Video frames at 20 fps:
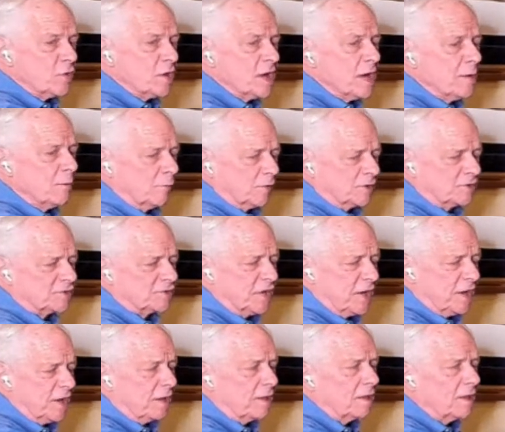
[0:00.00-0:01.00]
dream will
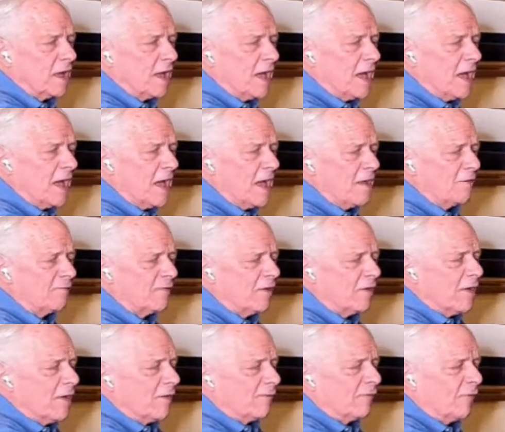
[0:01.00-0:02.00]
stay alive
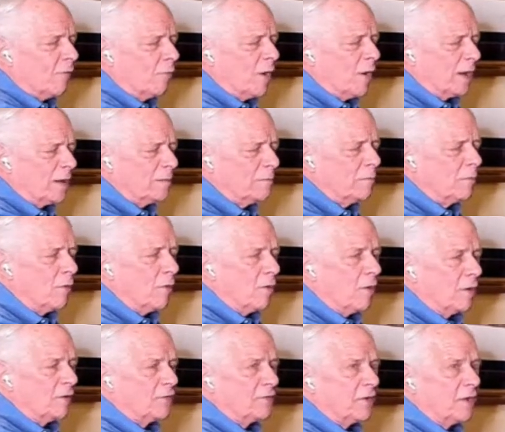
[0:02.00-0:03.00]
for one
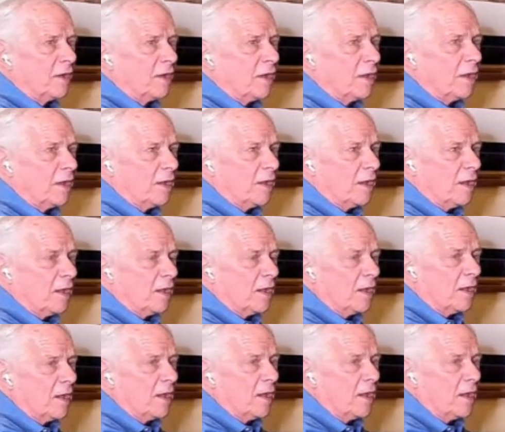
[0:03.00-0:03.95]
more day.